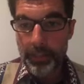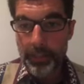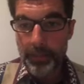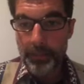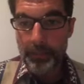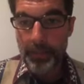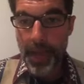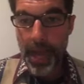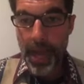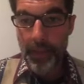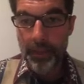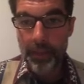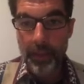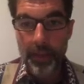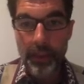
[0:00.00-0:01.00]
the math
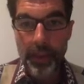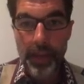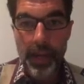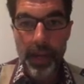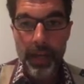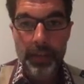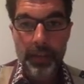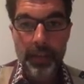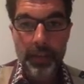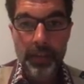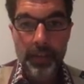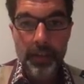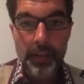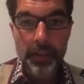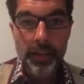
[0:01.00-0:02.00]
on that.
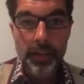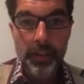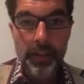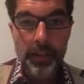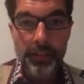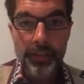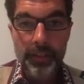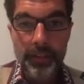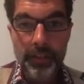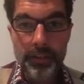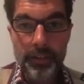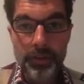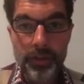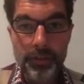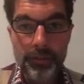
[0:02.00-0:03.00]
Because if it's at
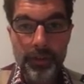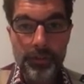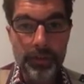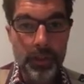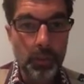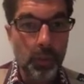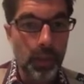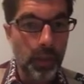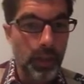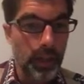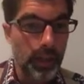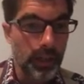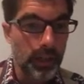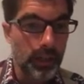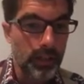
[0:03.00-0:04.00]

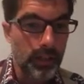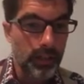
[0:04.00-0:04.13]
251,